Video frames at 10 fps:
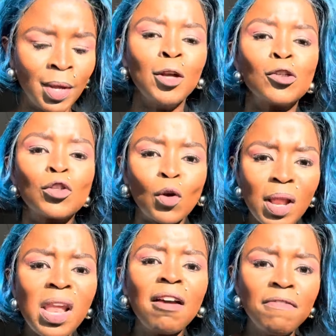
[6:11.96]
So
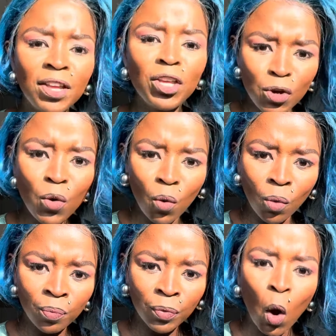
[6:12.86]
loving you,
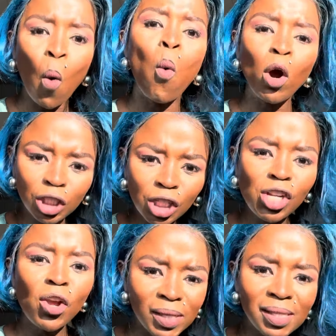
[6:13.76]
watching
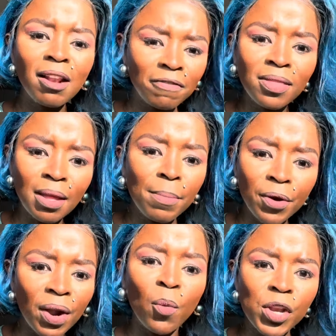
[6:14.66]
yourself in the
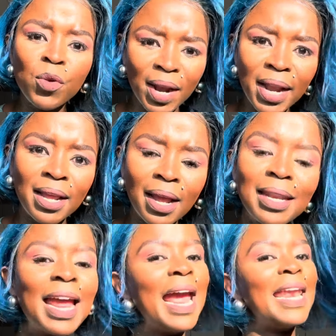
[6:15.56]
mirror when you are naked
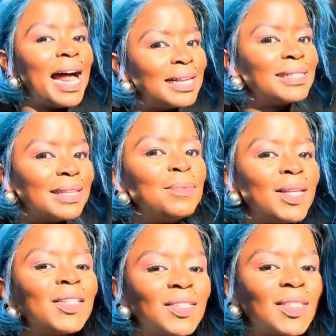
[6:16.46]
and
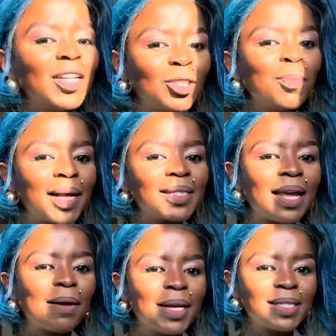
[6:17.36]
accepting stretch marks
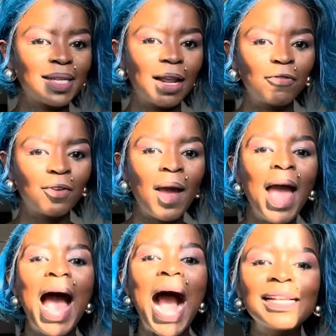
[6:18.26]
like myself,
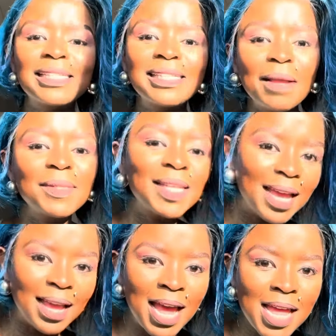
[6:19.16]

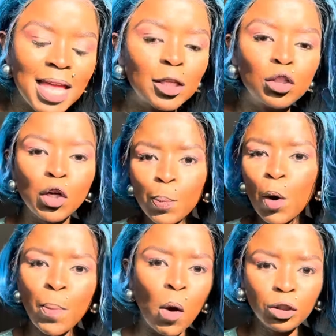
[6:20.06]
accepting that your
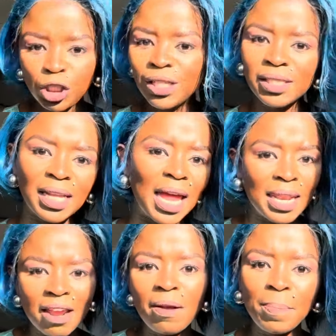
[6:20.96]
proportions can
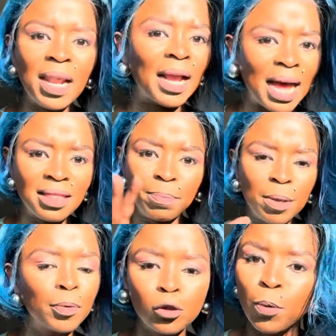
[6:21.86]
never be like other
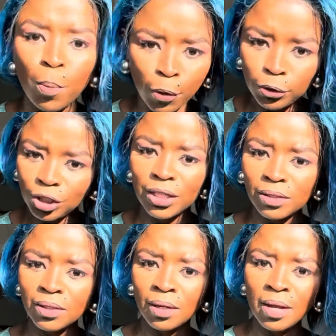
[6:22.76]
people's
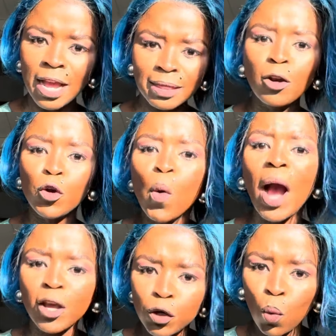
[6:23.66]
proportions, that you
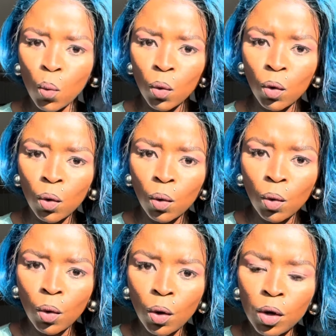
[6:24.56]
are you.
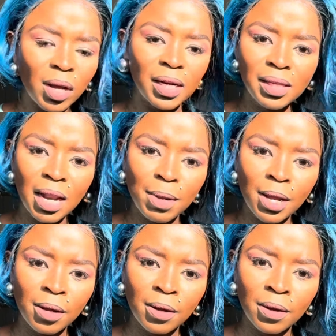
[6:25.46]
You understand me?